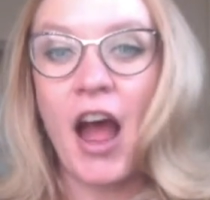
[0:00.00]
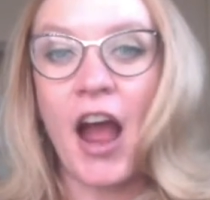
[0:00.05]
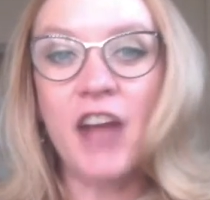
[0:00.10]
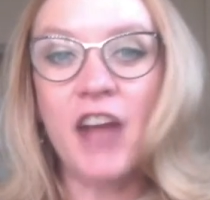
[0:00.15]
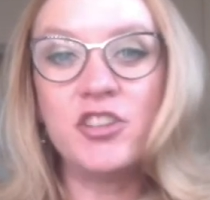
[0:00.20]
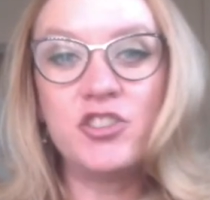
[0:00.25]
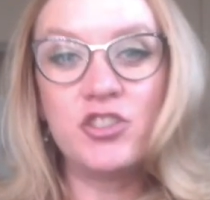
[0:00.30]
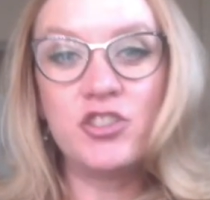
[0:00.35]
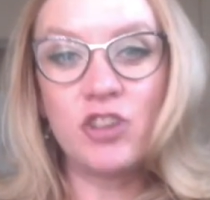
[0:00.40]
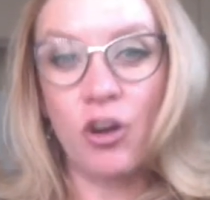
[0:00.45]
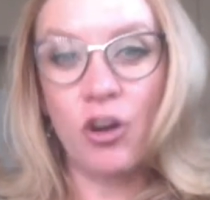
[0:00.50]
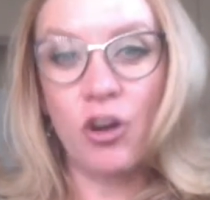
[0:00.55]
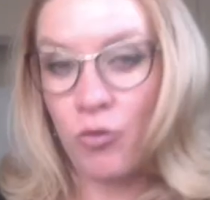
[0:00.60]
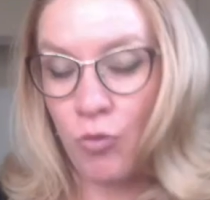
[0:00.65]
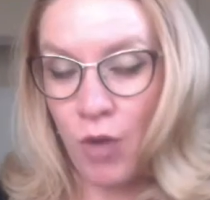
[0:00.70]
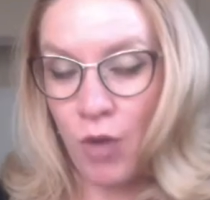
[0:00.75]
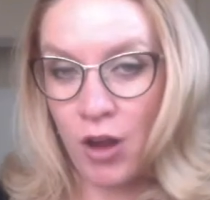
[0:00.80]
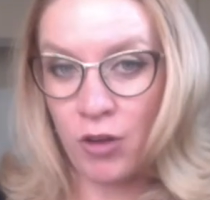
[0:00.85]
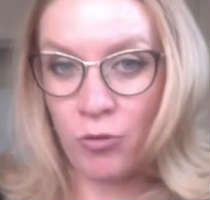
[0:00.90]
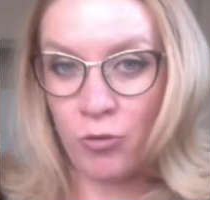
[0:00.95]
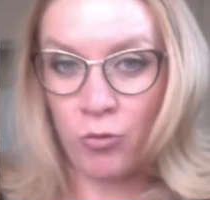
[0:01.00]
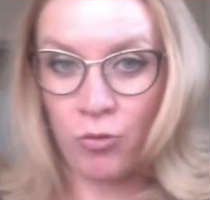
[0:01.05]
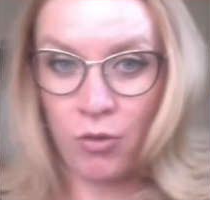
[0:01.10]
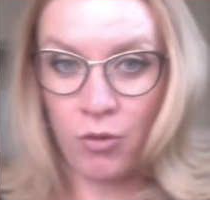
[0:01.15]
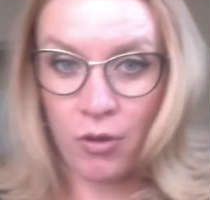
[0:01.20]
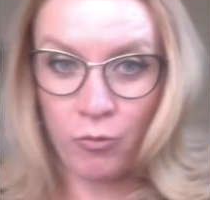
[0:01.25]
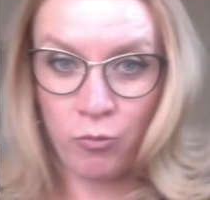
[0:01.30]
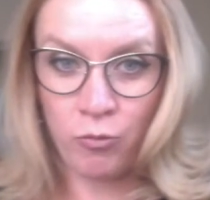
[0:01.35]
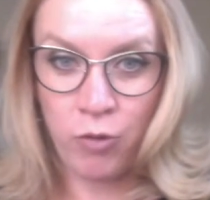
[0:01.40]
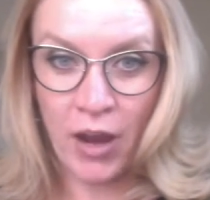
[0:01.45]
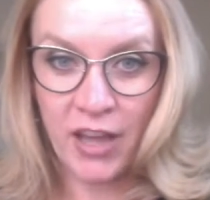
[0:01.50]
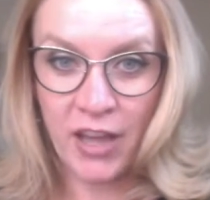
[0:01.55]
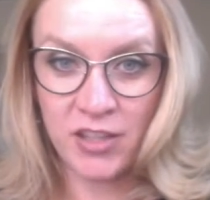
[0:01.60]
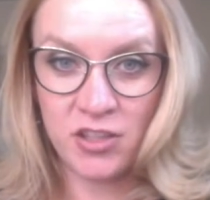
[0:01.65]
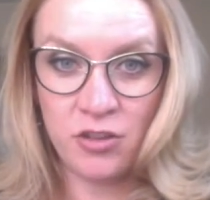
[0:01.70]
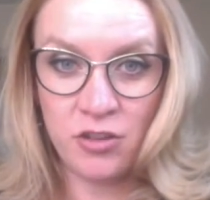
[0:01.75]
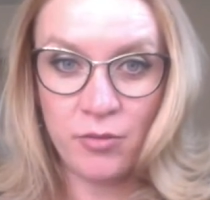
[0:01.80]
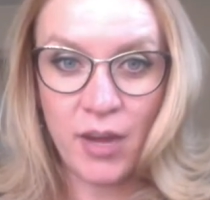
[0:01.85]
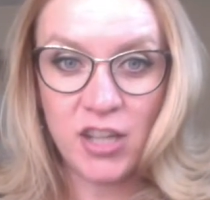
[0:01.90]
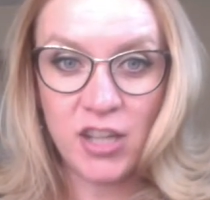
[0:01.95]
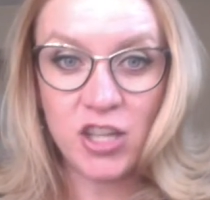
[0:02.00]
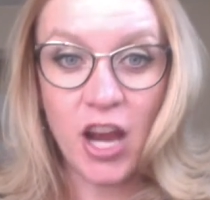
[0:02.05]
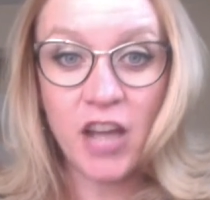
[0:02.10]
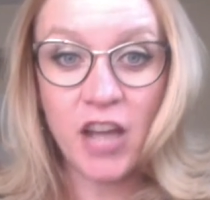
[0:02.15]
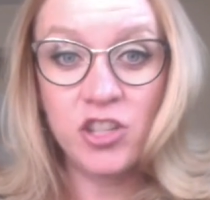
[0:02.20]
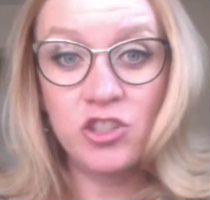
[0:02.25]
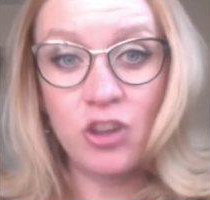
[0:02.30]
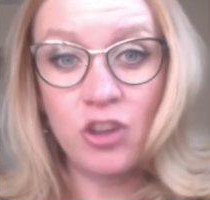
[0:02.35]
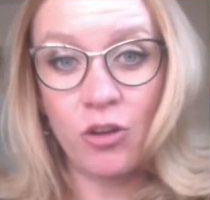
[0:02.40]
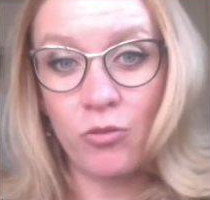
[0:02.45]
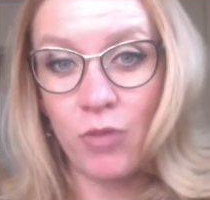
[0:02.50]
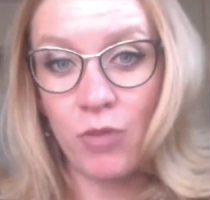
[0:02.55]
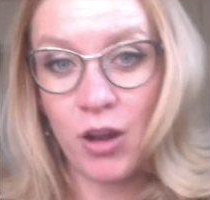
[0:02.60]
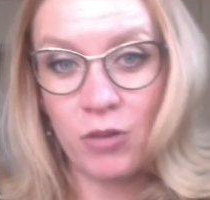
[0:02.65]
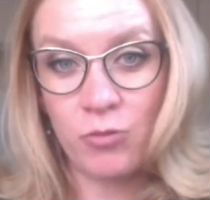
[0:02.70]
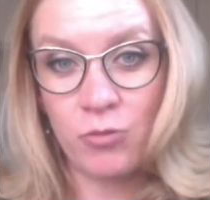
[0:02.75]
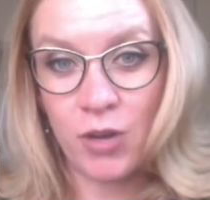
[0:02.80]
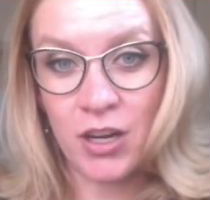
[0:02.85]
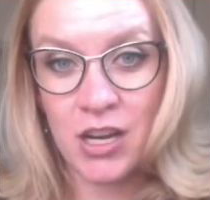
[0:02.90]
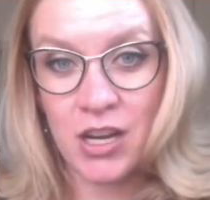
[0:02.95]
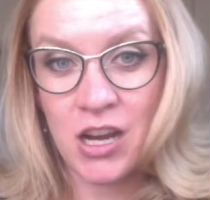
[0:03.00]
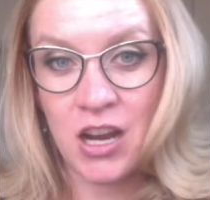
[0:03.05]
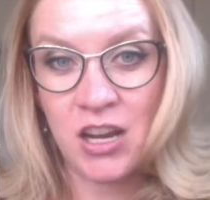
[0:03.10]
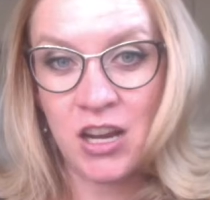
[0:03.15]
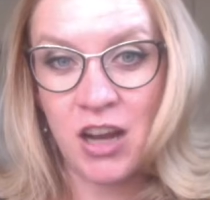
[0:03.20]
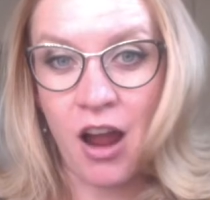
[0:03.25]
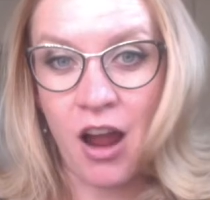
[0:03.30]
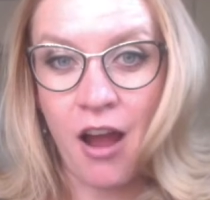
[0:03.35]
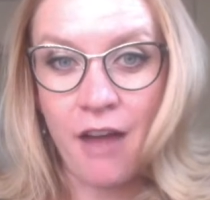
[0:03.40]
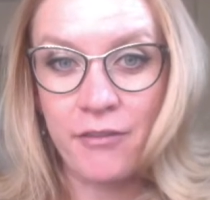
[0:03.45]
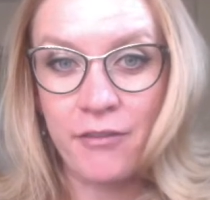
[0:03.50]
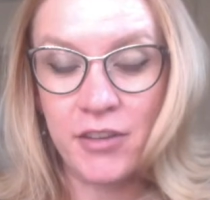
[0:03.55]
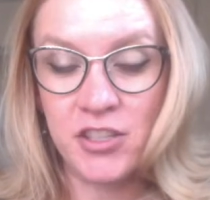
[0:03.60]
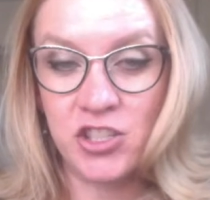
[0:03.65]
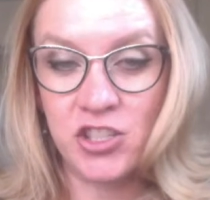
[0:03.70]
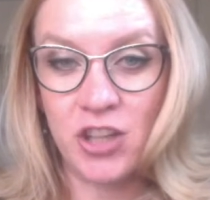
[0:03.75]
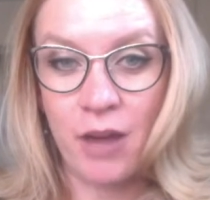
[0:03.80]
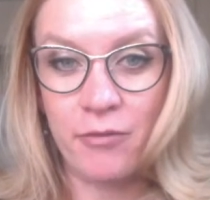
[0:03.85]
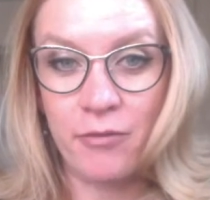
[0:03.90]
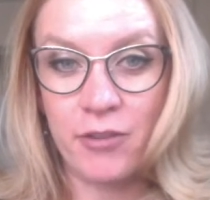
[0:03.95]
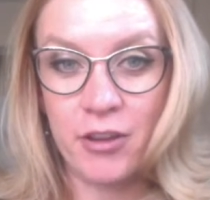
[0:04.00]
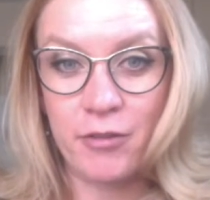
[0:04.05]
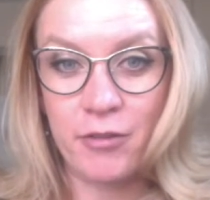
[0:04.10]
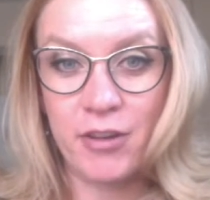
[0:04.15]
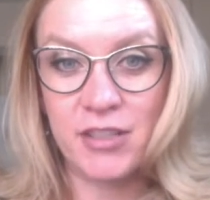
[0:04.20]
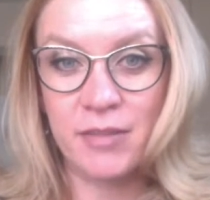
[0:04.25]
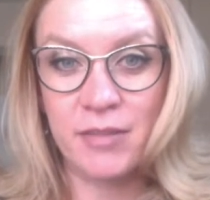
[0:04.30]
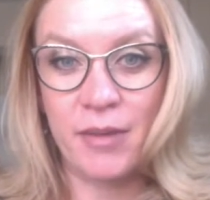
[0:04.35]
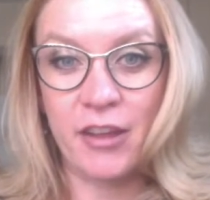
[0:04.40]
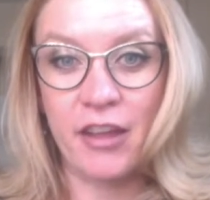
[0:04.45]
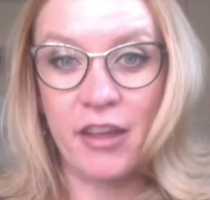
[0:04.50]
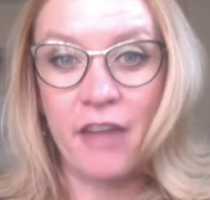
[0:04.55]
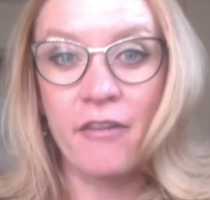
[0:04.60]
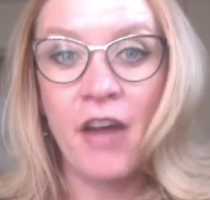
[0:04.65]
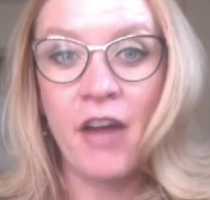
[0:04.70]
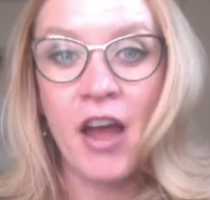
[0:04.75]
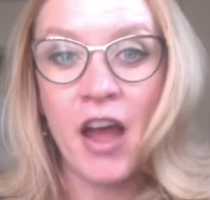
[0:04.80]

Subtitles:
I don't want to weigh too much. I don't want to work in an office job for the rest of my life.